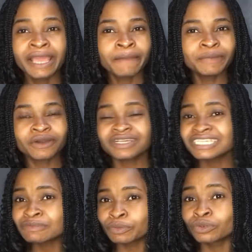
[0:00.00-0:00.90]
because
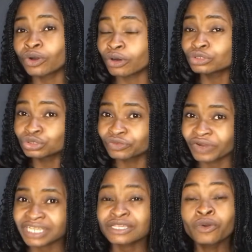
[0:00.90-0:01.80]
these people called
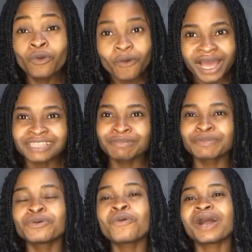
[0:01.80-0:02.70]
droovers, who are the
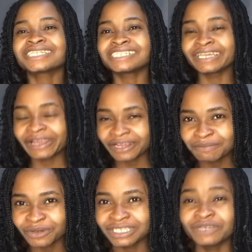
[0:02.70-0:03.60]
people who actually
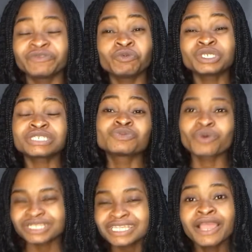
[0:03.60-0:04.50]
earn money, which is
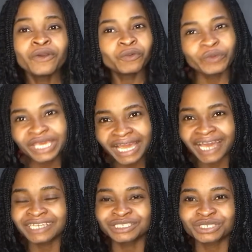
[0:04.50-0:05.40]
what we
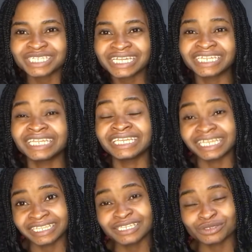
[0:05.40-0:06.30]
are interested
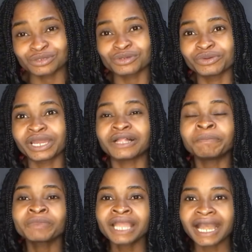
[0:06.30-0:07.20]
in this tutorial,
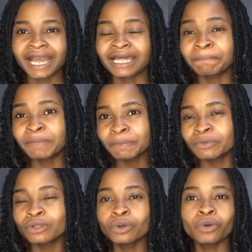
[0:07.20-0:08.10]
are
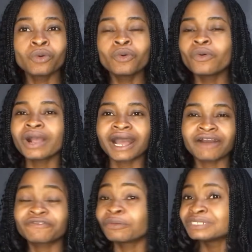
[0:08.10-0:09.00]
people who
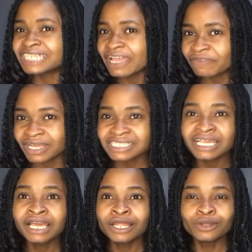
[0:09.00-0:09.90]
are from diverse
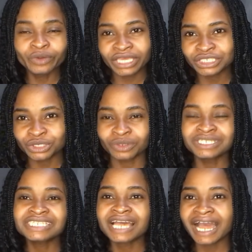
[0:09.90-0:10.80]

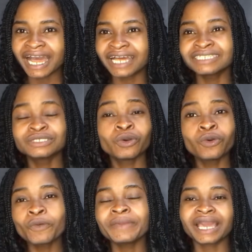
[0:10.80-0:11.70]
locations and
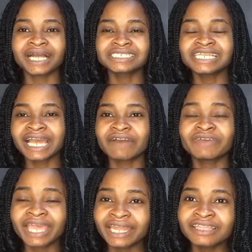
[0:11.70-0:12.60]
who may actually
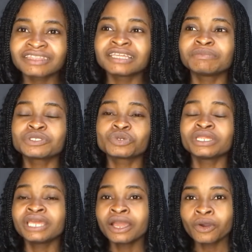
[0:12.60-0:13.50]
have anything
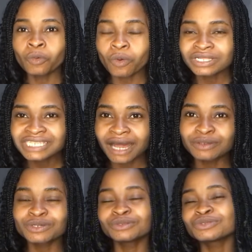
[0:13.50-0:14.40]
between
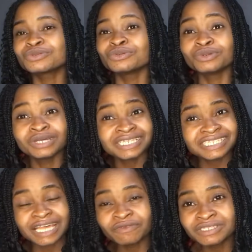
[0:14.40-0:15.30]
1,000 to
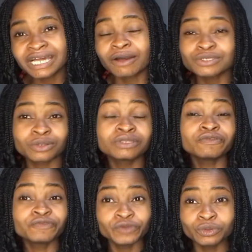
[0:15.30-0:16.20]

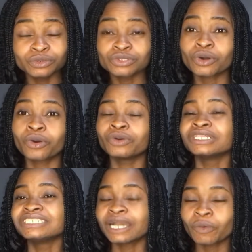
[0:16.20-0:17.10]
7,000 views
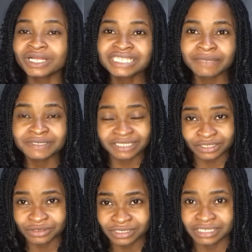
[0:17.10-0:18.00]
on their WhatsApp
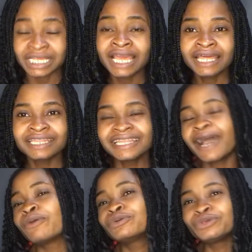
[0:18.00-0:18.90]
statuses. Now,
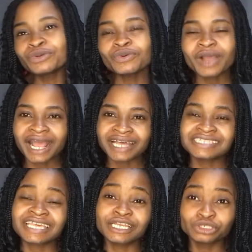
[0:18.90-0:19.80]
you
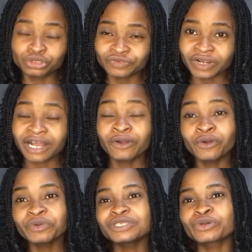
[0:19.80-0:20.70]
as a droover
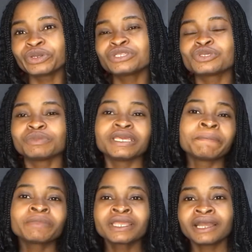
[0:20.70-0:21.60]
who is going to
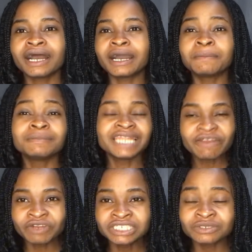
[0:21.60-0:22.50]
be
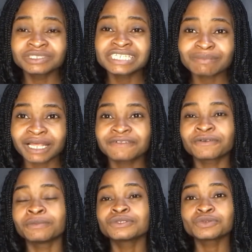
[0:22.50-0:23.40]
leveraging on this
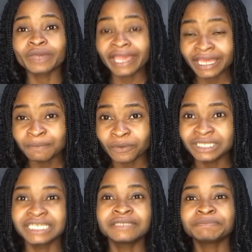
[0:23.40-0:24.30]
platform to earn
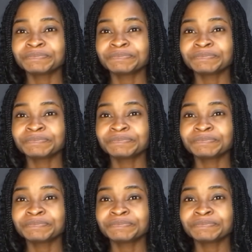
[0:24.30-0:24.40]
money,